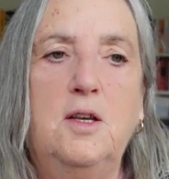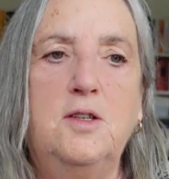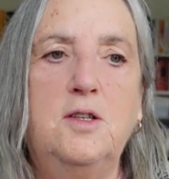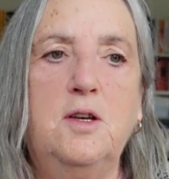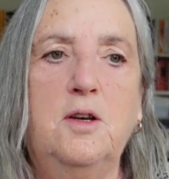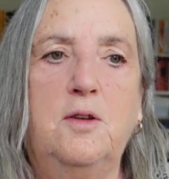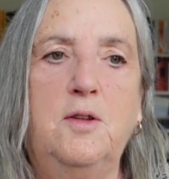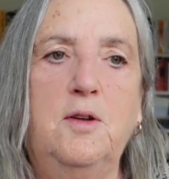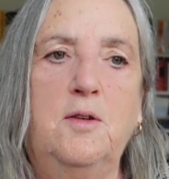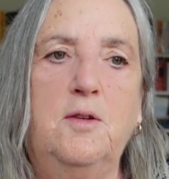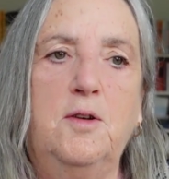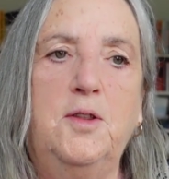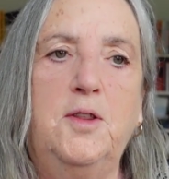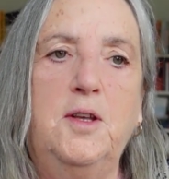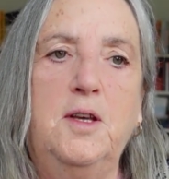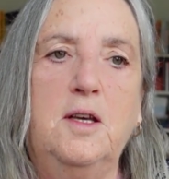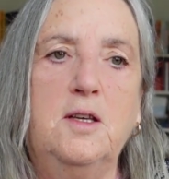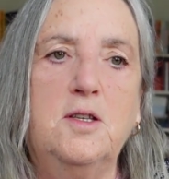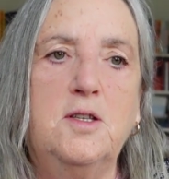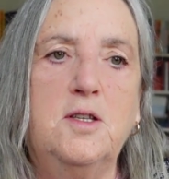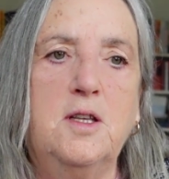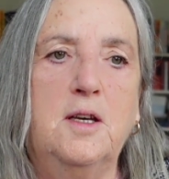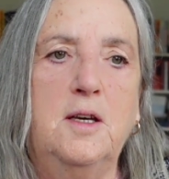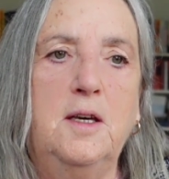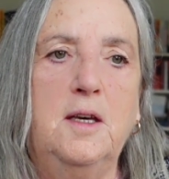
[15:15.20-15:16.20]
So there are
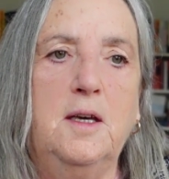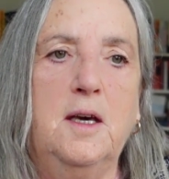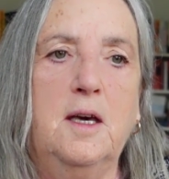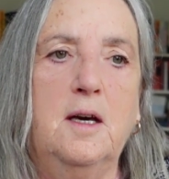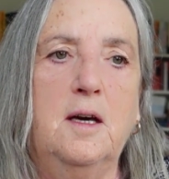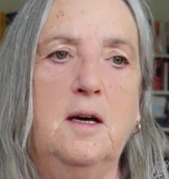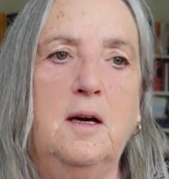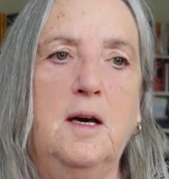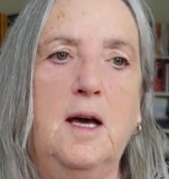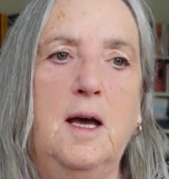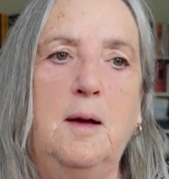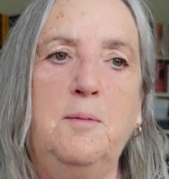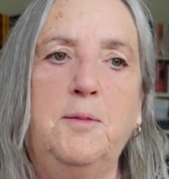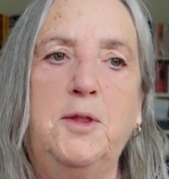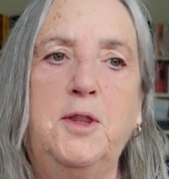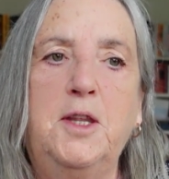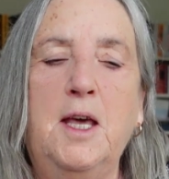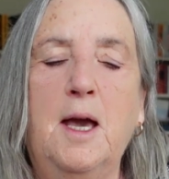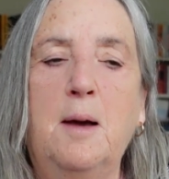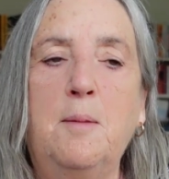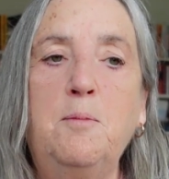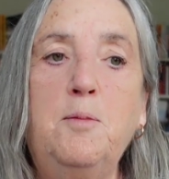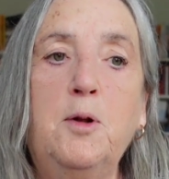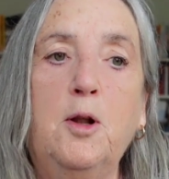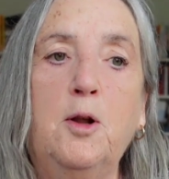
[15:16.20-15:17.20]
things like the
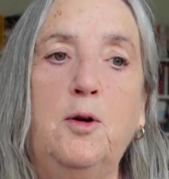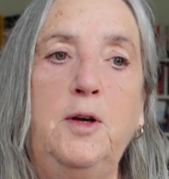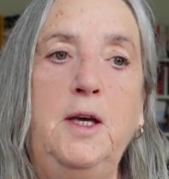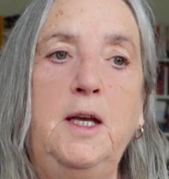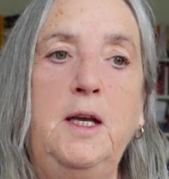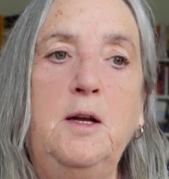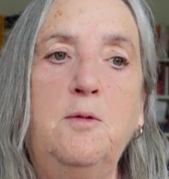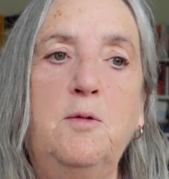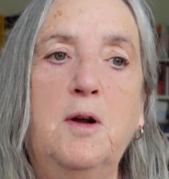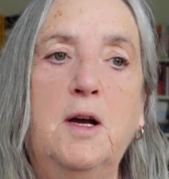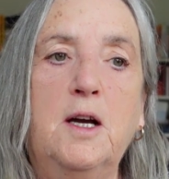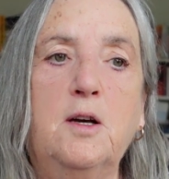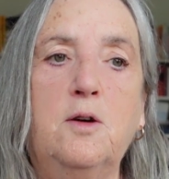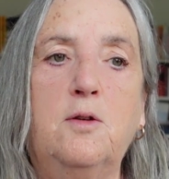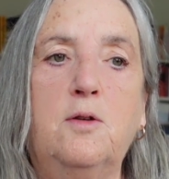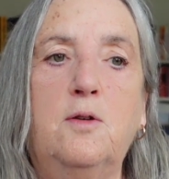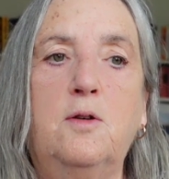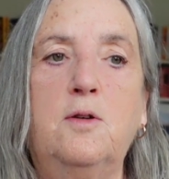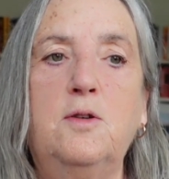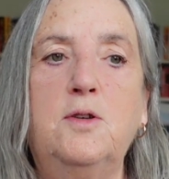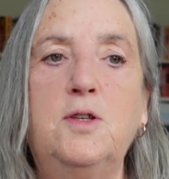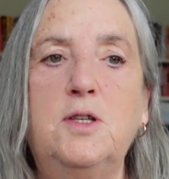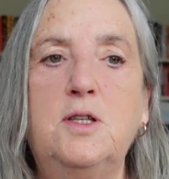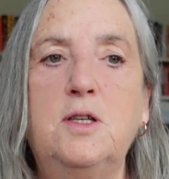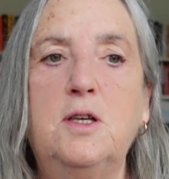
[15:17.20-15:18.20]
employee
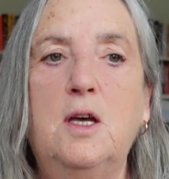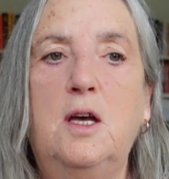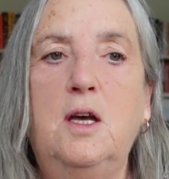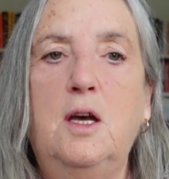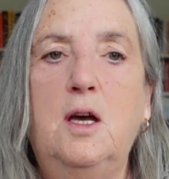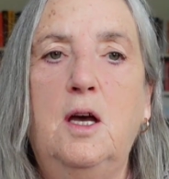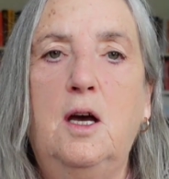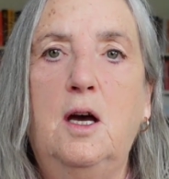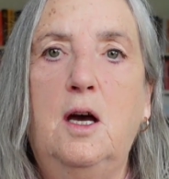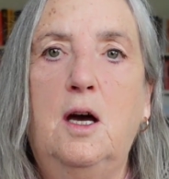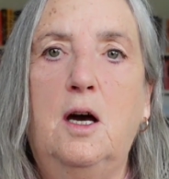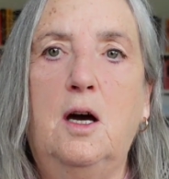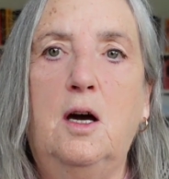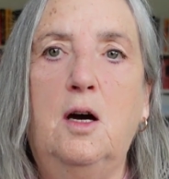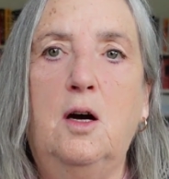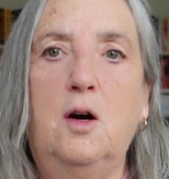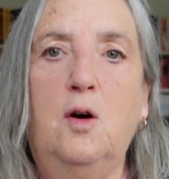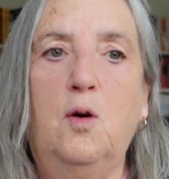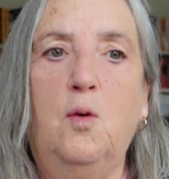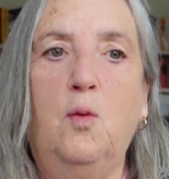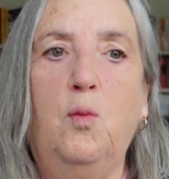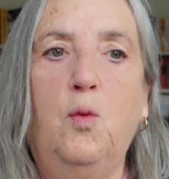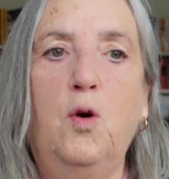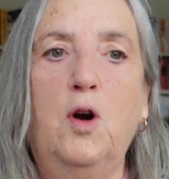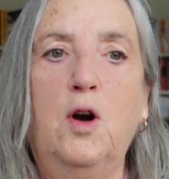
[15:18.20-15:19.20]
records,
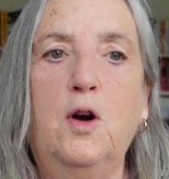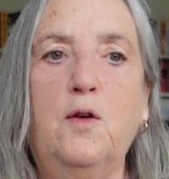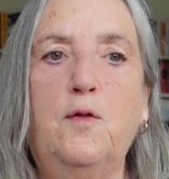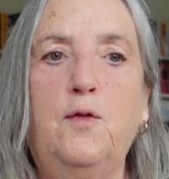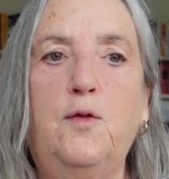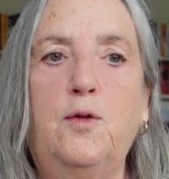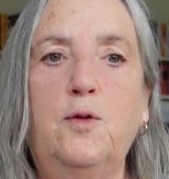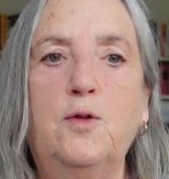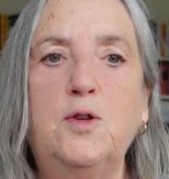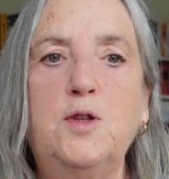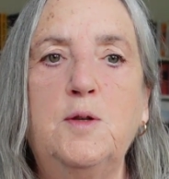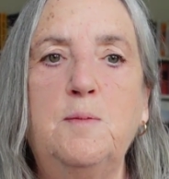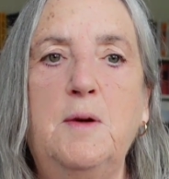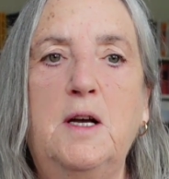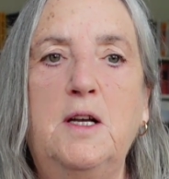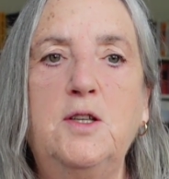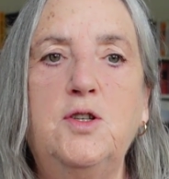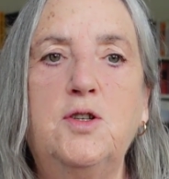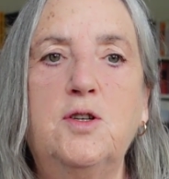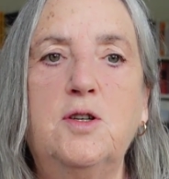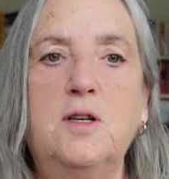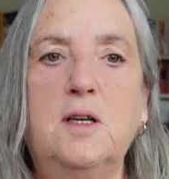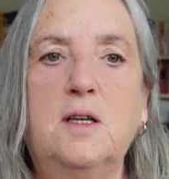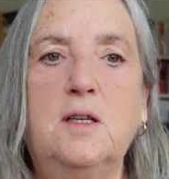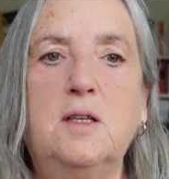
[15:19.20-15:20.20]
workforce
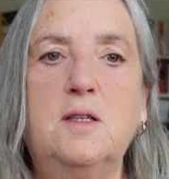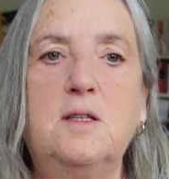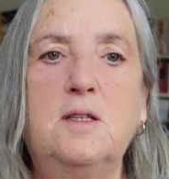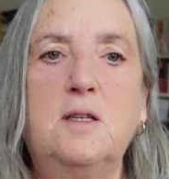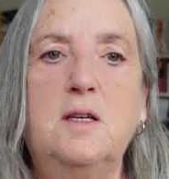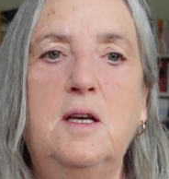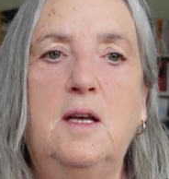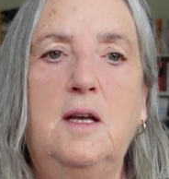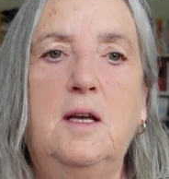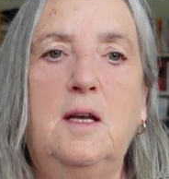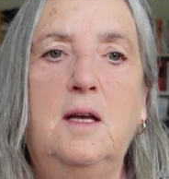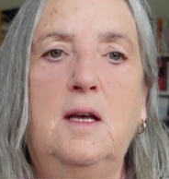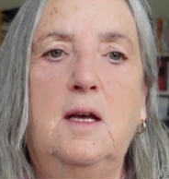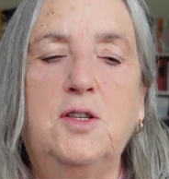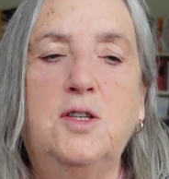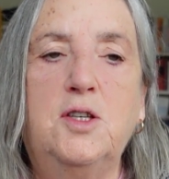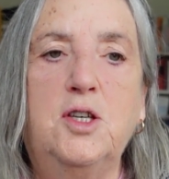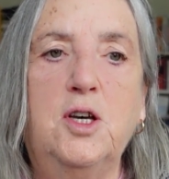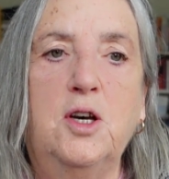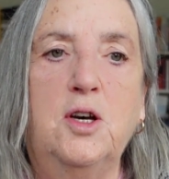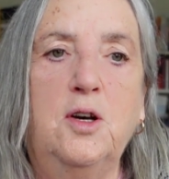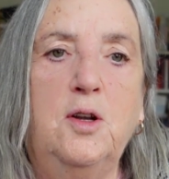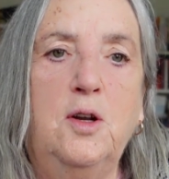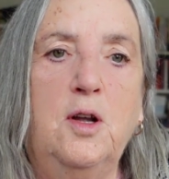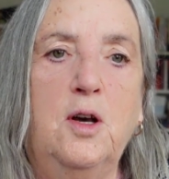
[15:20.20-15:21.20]
metrics,
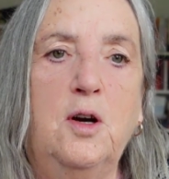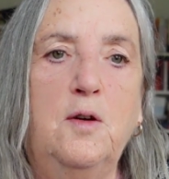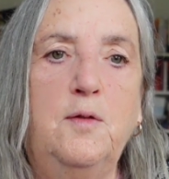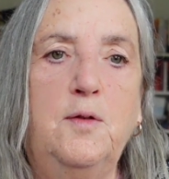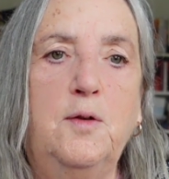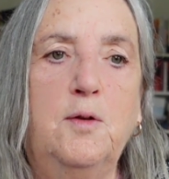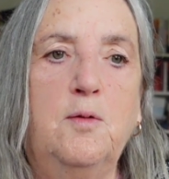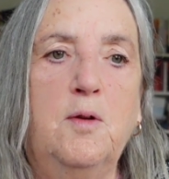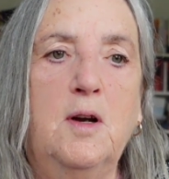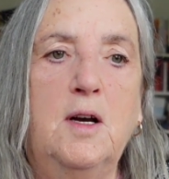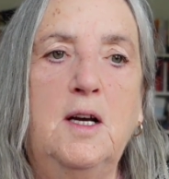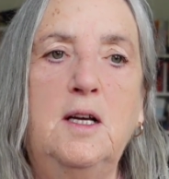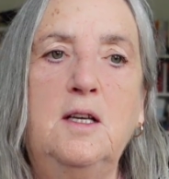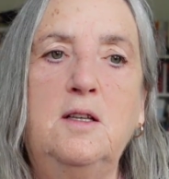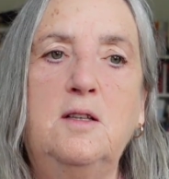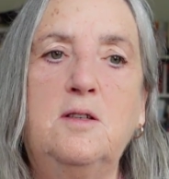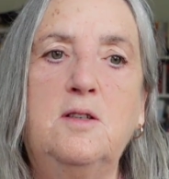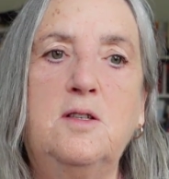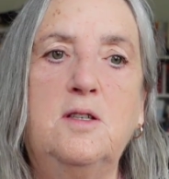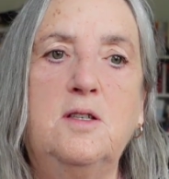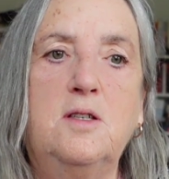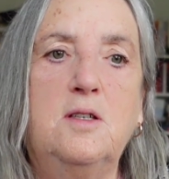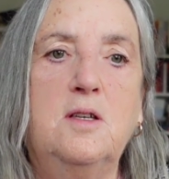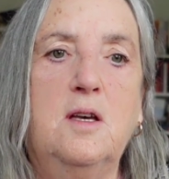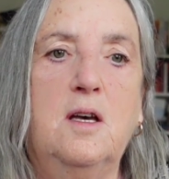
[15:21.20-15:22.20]
turnover
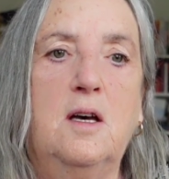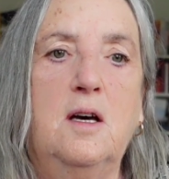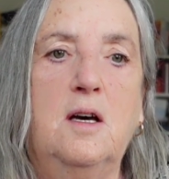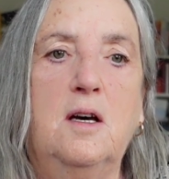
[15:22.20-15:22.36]
rates,